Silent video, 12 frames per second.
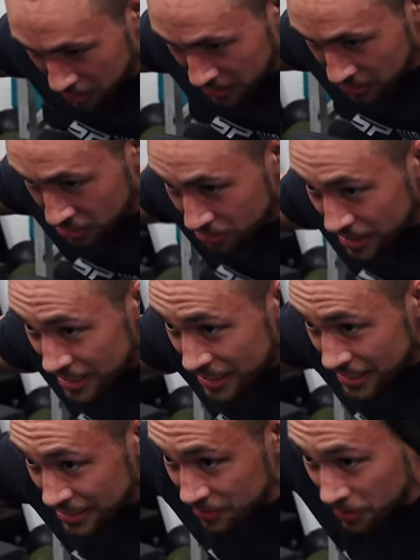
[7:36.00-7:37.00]
I'm gonna do,
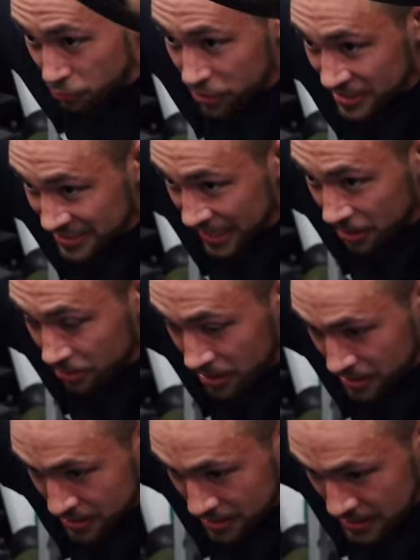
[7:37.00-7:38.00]
I'm gonna press out
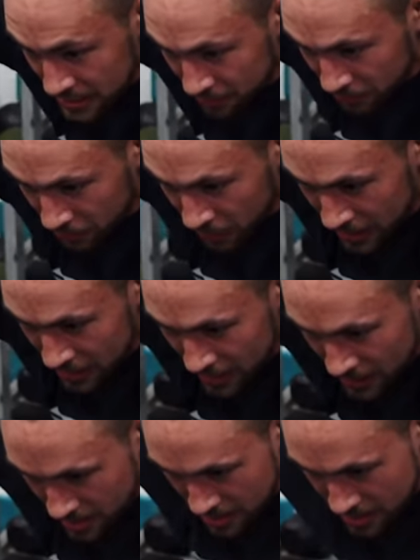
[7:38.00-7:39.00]
in front
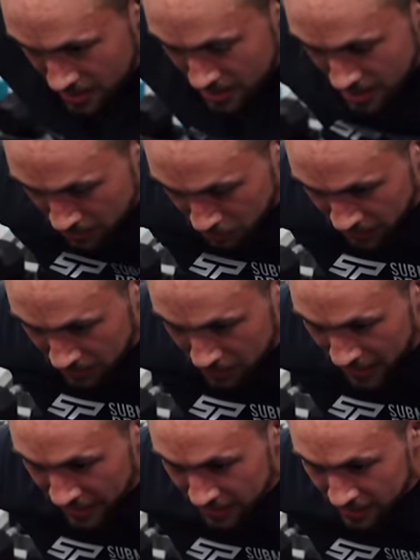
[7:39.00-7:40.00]
and bring it
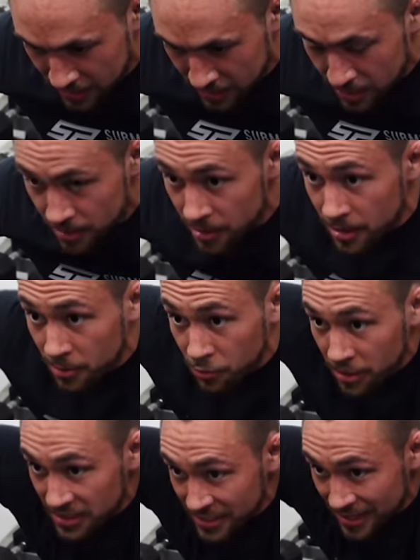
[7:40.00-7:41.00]
back.
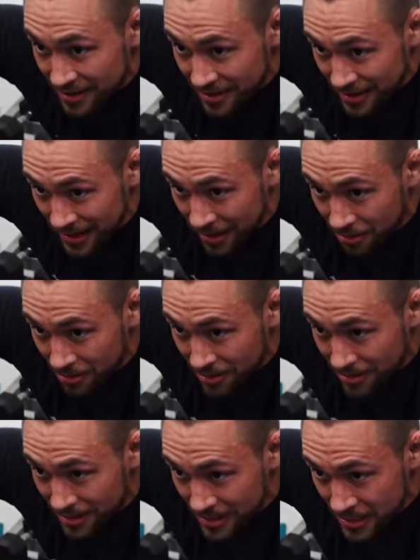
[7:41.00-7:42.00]
Press it out
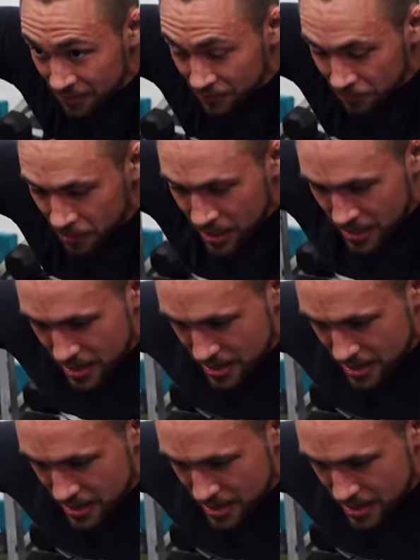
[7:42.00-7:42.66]
in front